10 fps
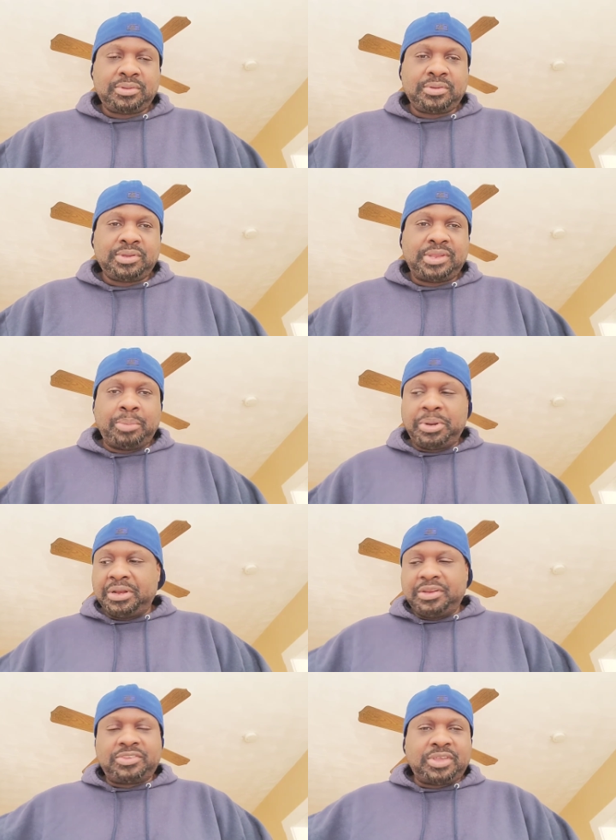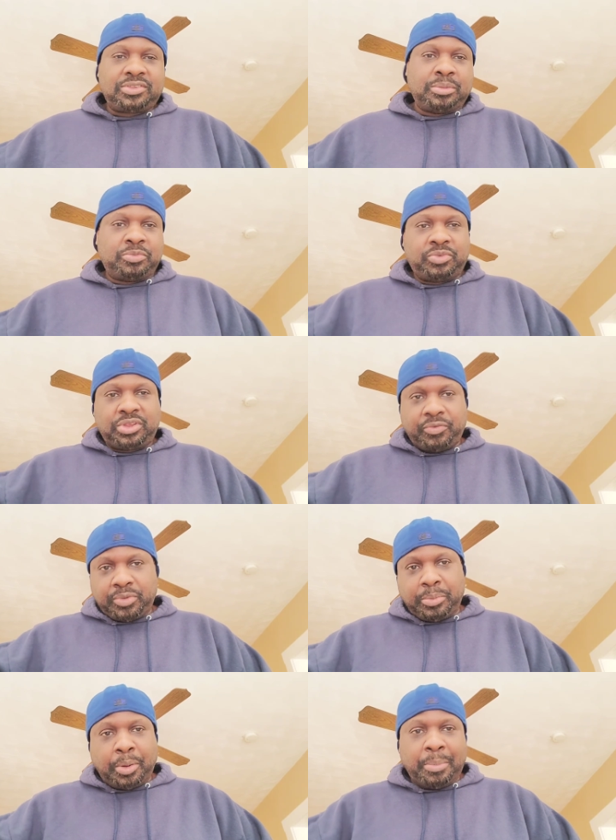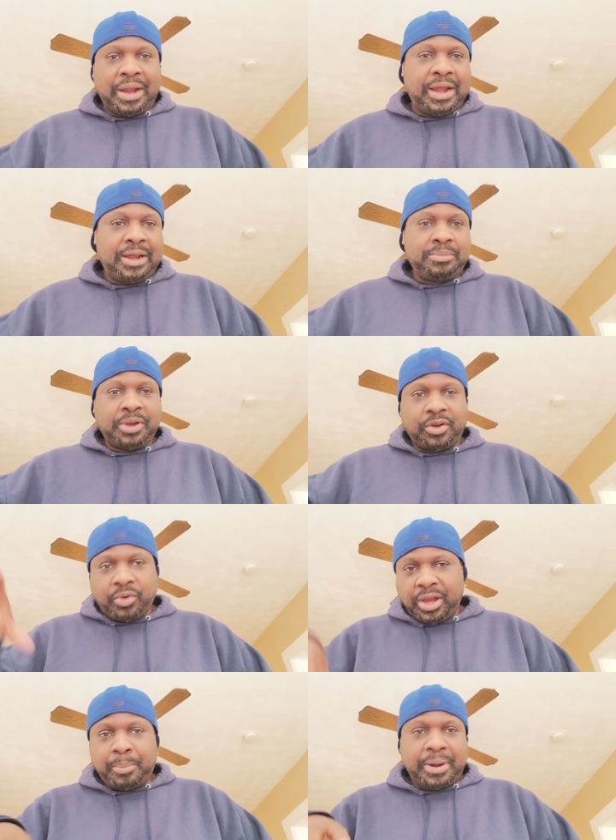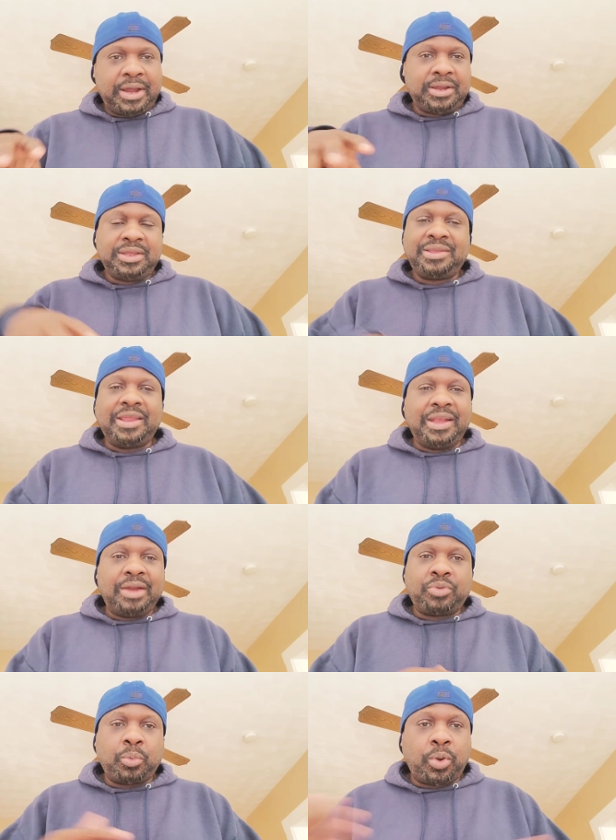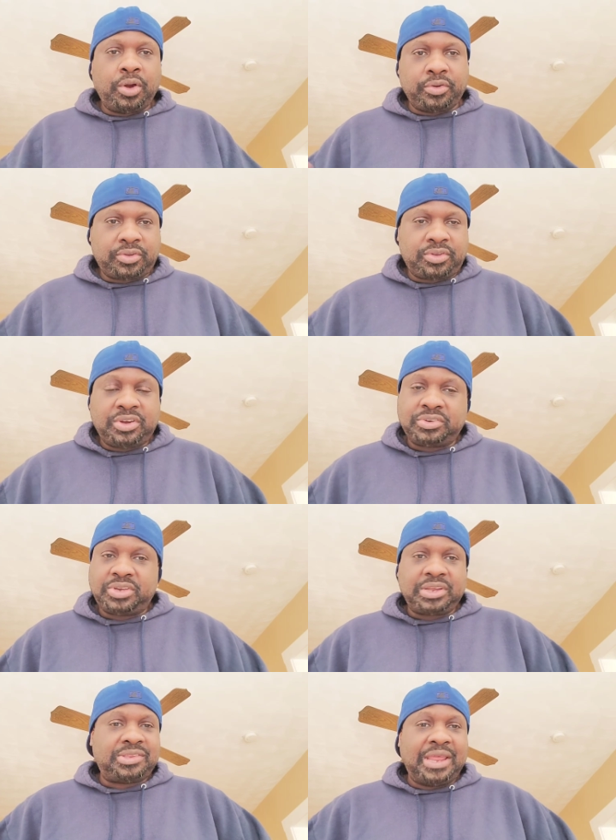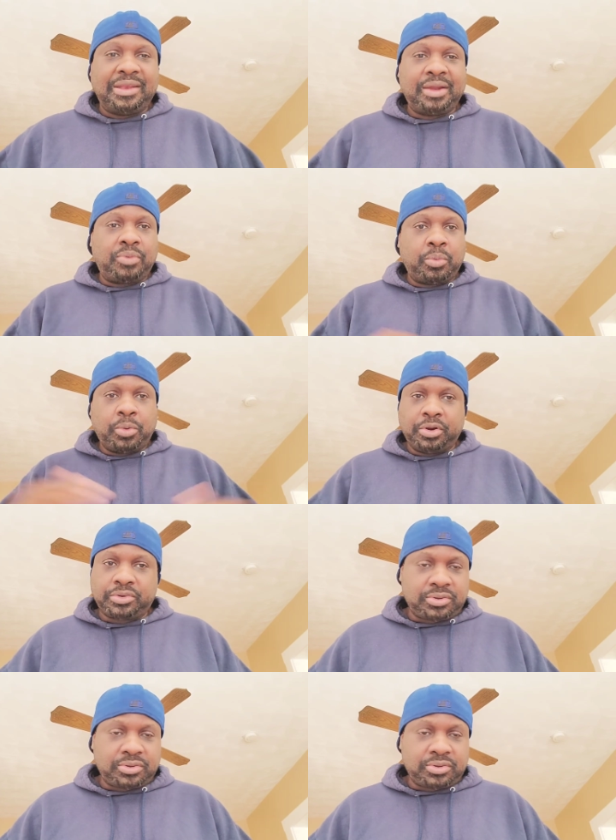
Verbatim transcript: They've been in the system from their mom, their grandma. They never worked. There's chicks that never worked.